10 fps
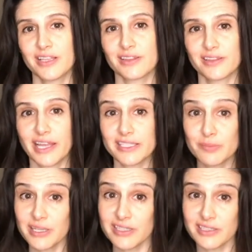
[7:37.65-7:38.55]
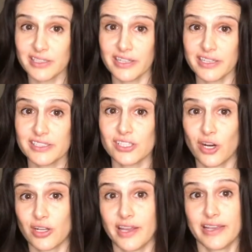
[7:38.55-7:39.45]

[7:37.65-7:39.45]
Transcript: lesbian cliques are like